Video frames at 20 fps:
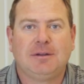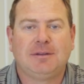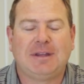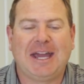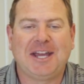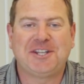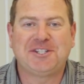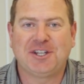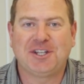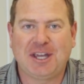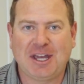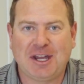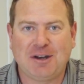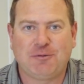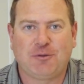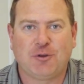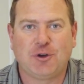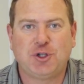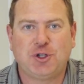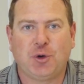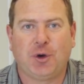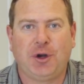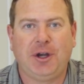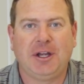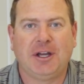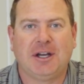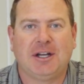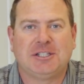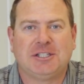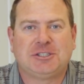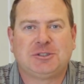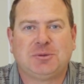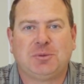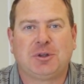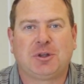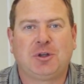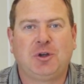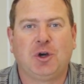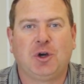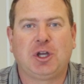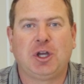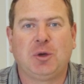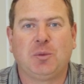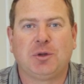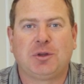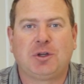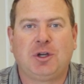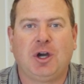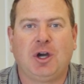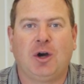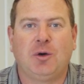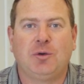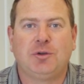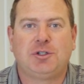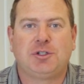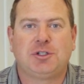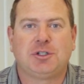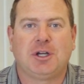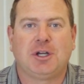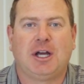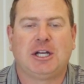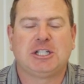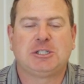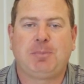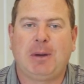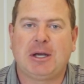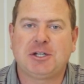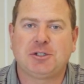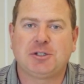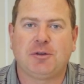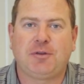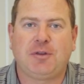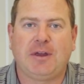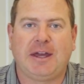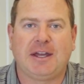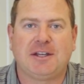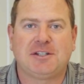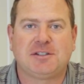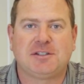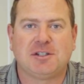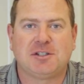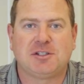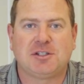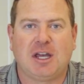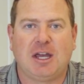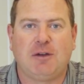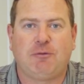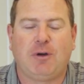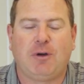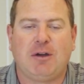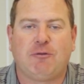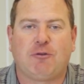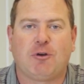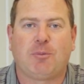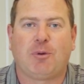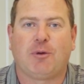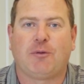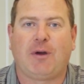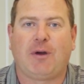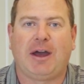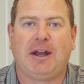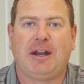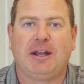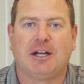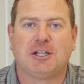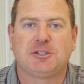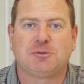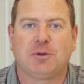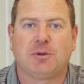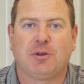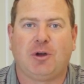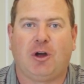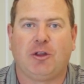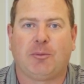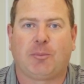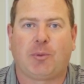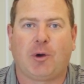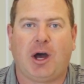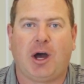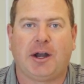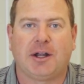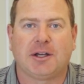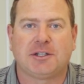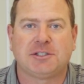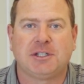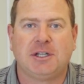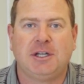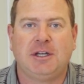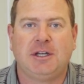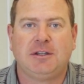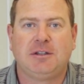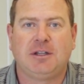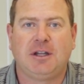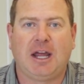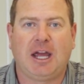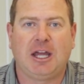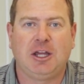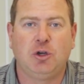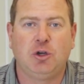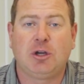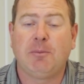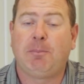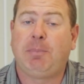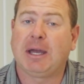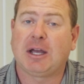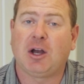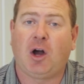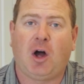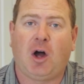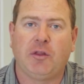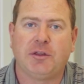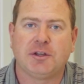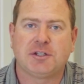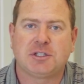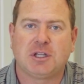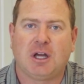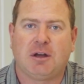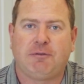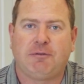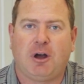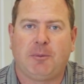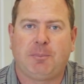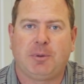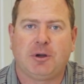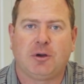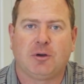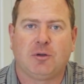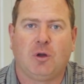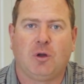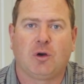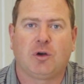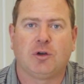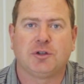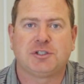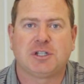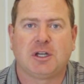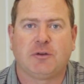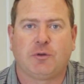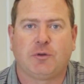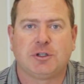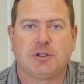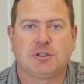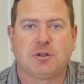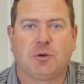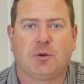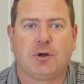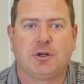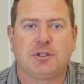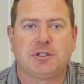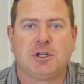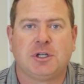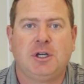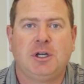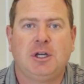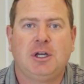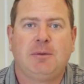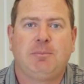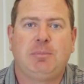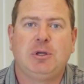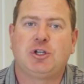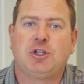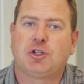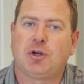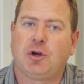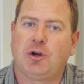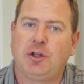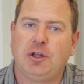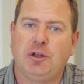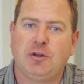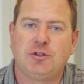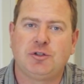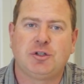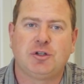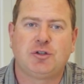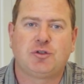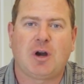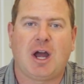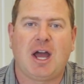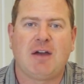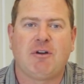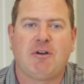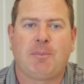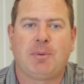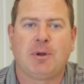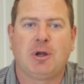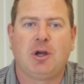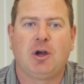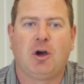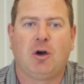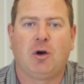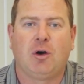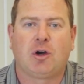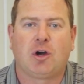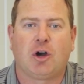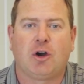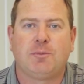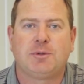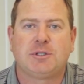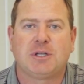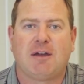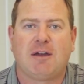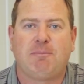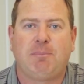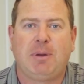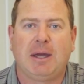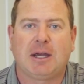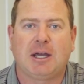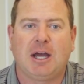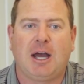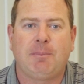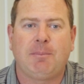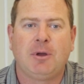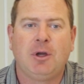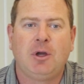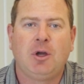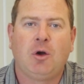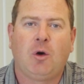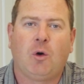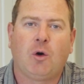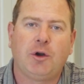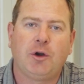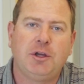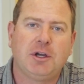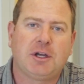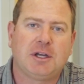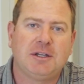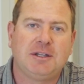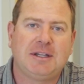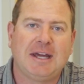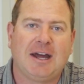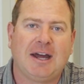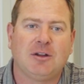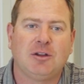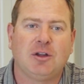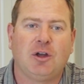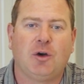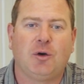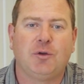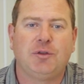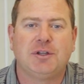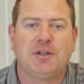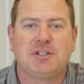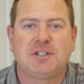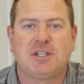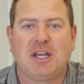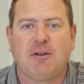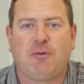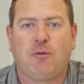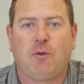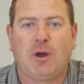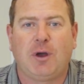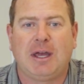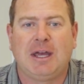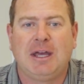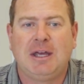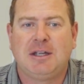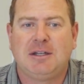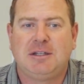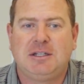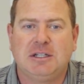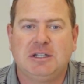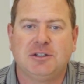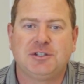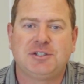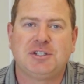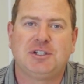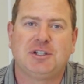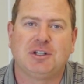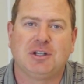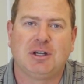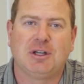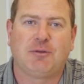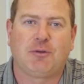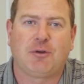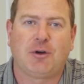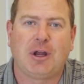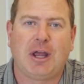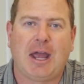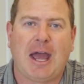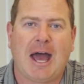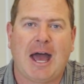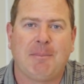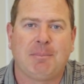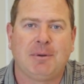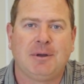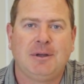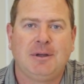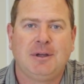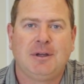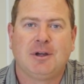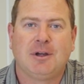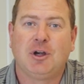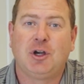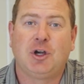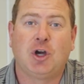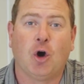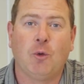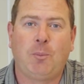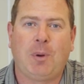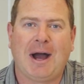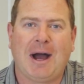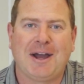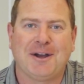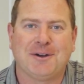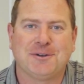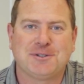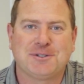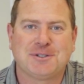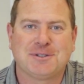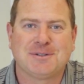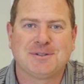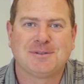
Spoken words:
Thanks again for joining us with Cooking with Coach. Special thanks to Safeway for providing us with all the products today. You can pick all this stuff up at your local Safeway stores. Be sure to use the Drive Up and Go curbside pickup, or you can download the Safeway Deals and Delivery app. Go Piles!